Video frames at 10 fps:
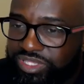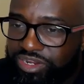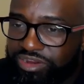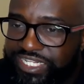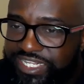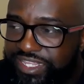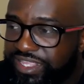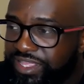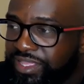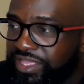
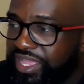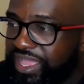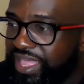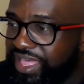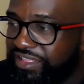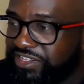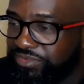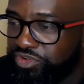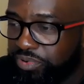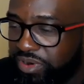Thursday, I have some
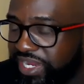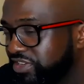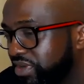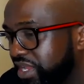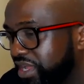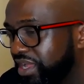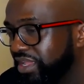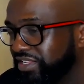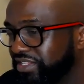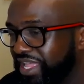new
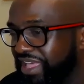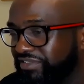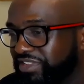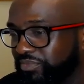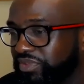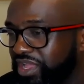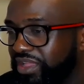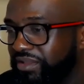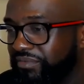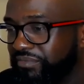I have
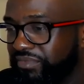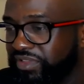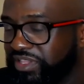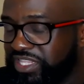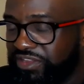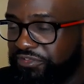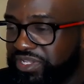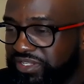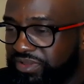some different